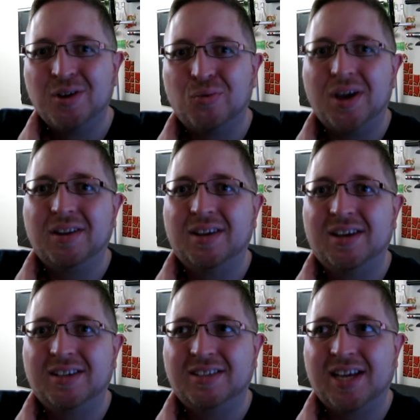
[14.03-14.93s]
when
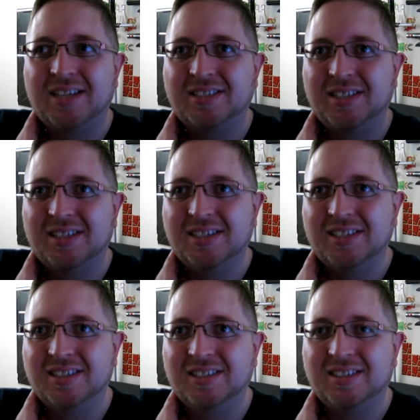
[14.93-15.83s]

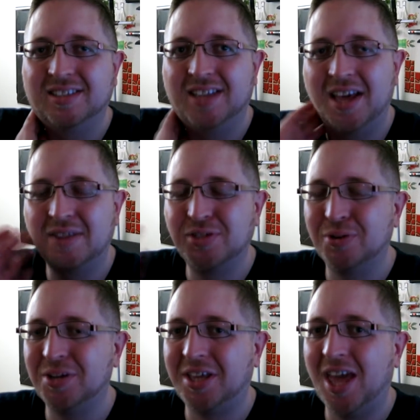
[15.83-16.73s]
the head of
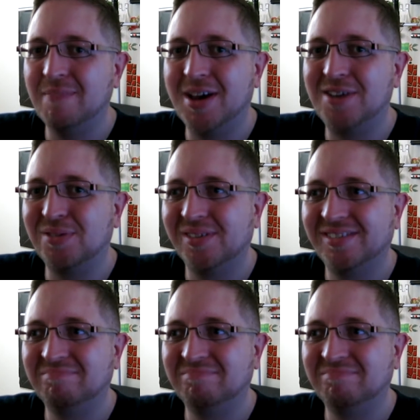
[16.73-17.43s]
Sony came out,